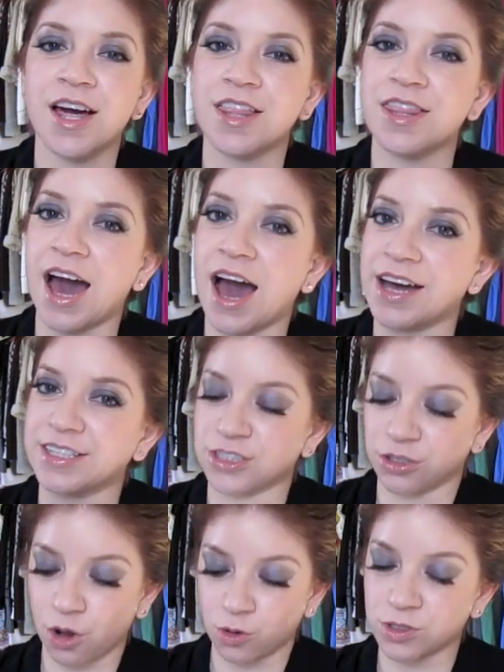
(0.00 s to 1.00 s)
that
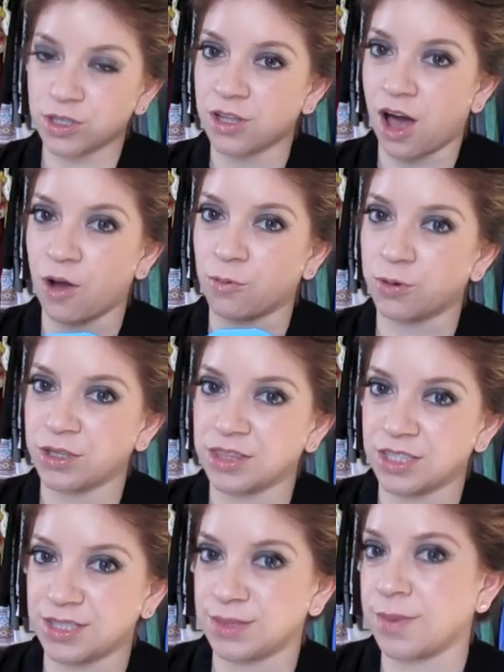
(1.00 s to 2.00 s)
goes along with
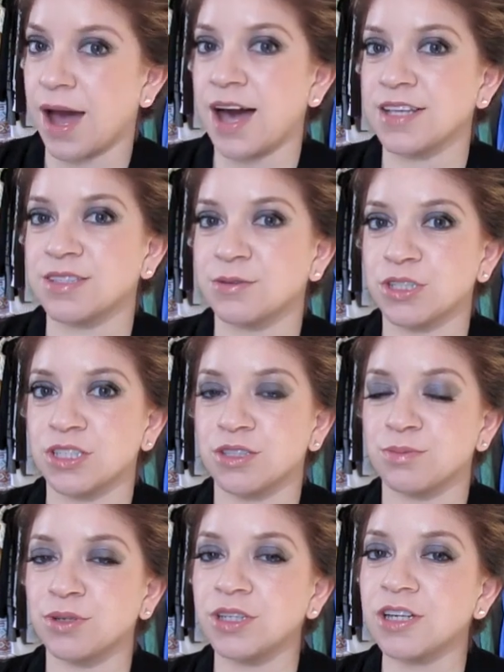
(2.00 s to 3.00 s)
this mask, which
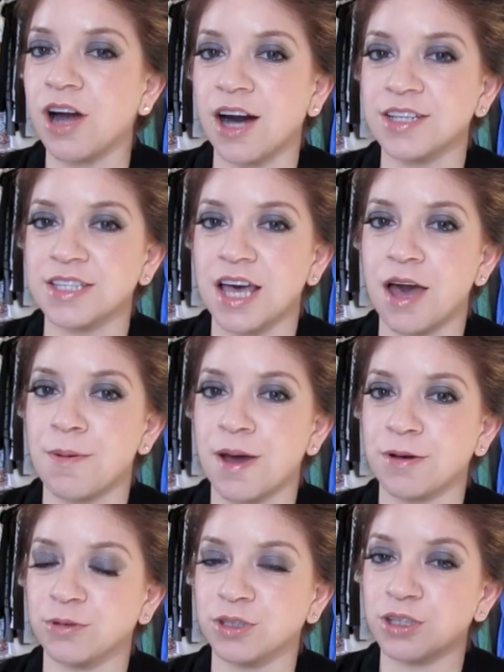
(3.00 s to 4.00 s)
is pretty awesome
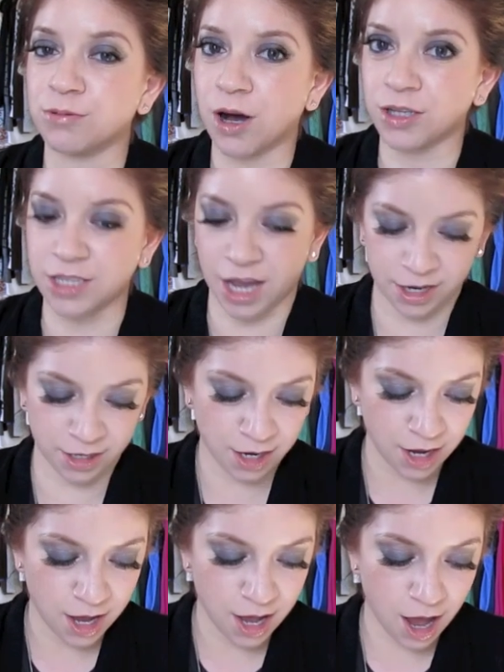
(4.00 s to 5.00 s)
and really well done.
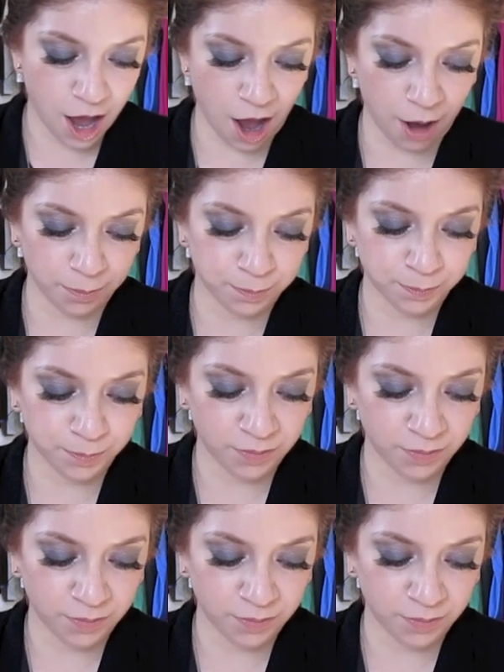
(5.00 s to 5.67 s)
And